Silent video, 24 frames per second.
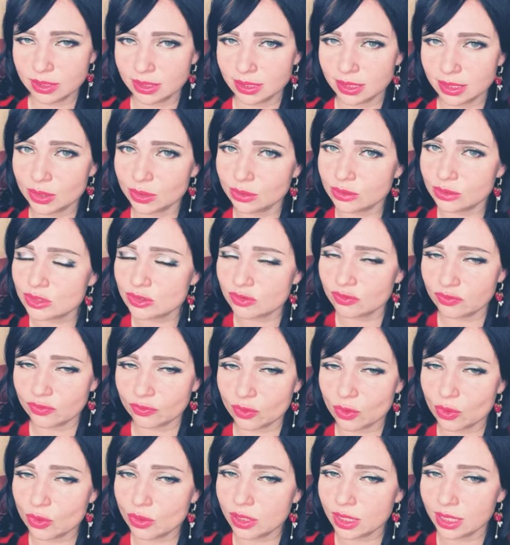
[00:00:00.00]
girls of
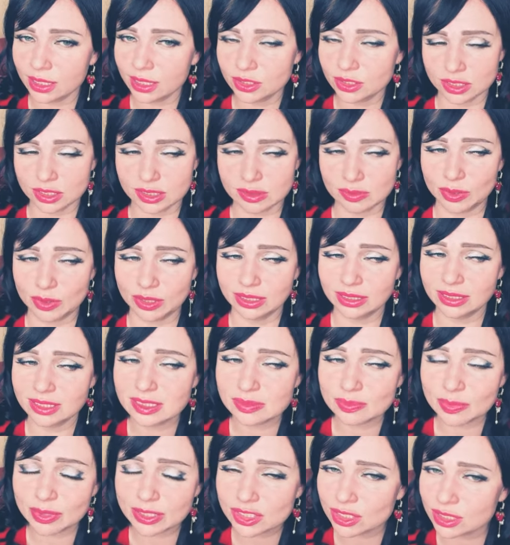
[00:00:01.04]
all ages, but
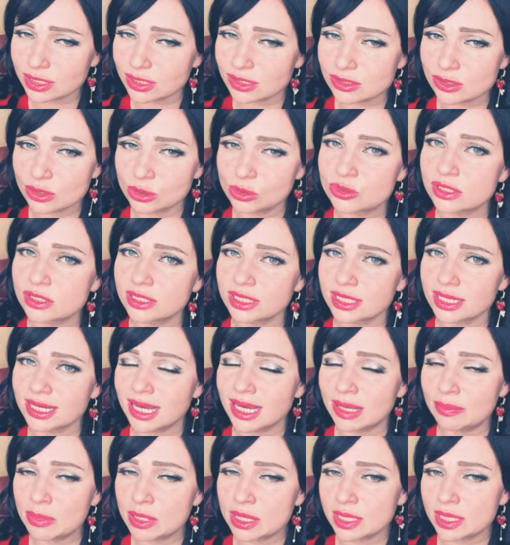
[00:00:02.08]
especially those that are
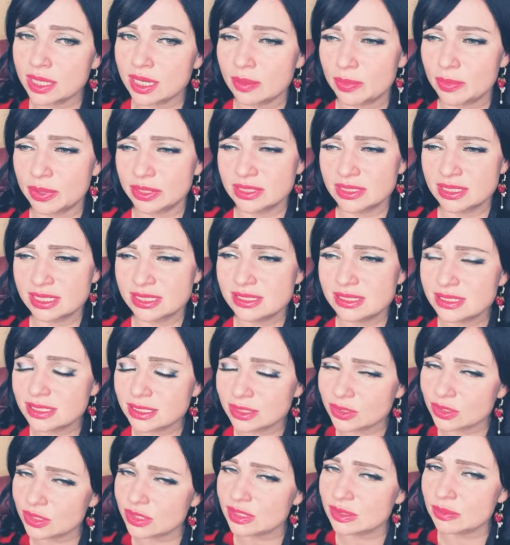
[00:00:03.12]
coming up and they see
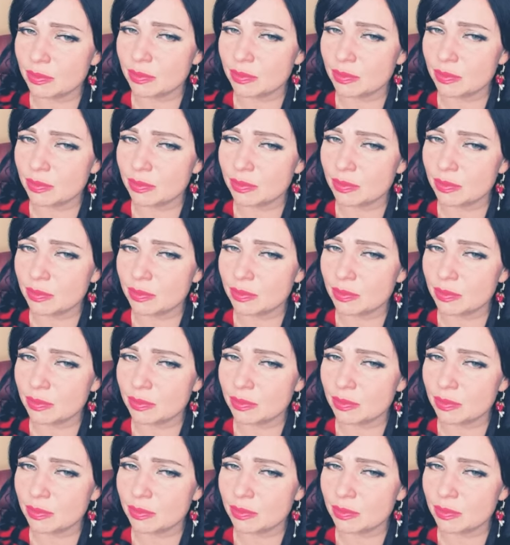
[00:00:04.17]
this